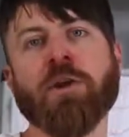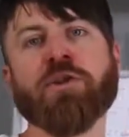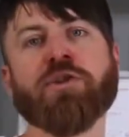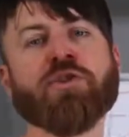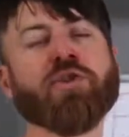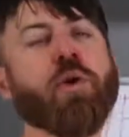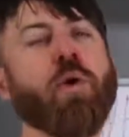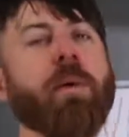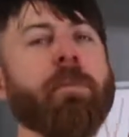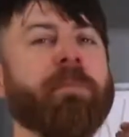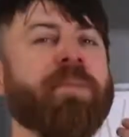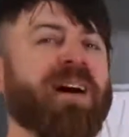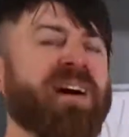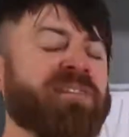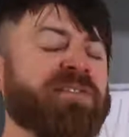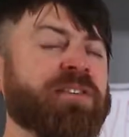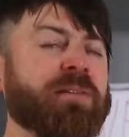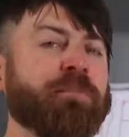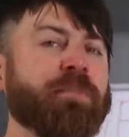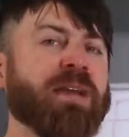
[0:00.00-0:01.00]
So
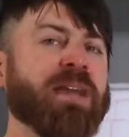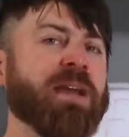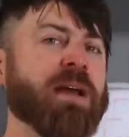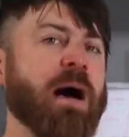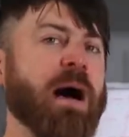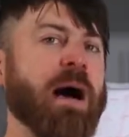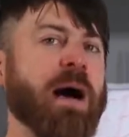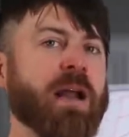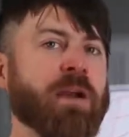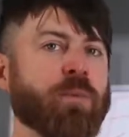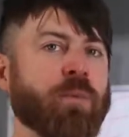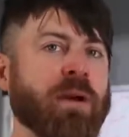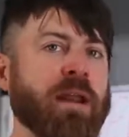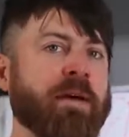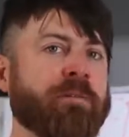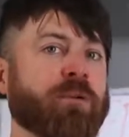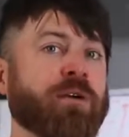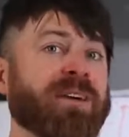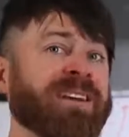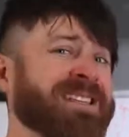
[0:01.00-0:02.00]
above and beyond
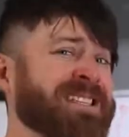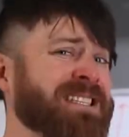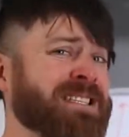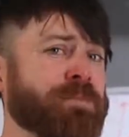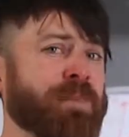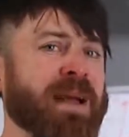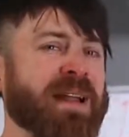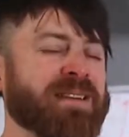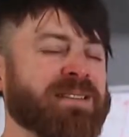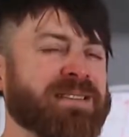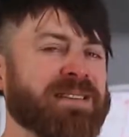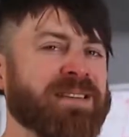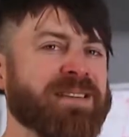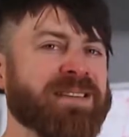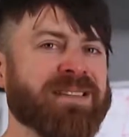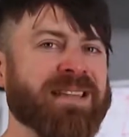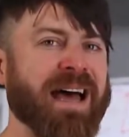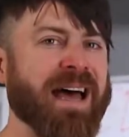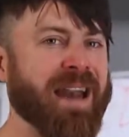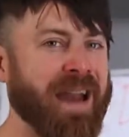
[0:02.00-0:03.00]
whatever
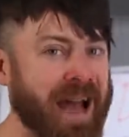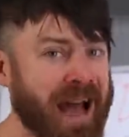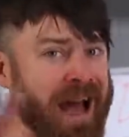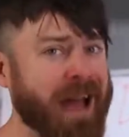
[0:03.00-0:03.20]
expenses that